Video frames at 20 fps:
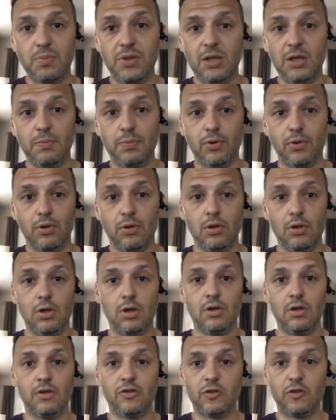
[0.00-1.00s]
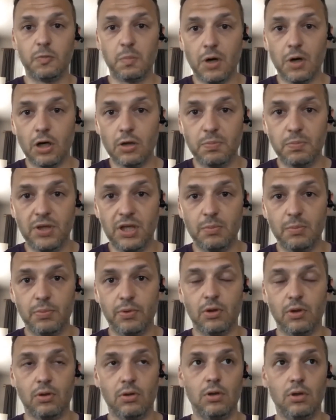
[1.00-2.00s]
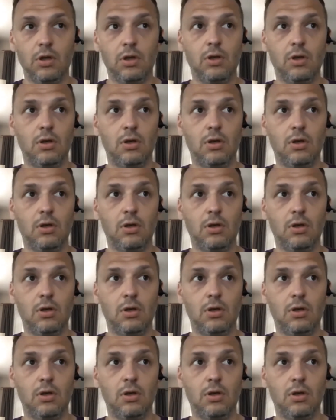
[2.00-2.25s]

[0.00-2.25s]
people, smart people,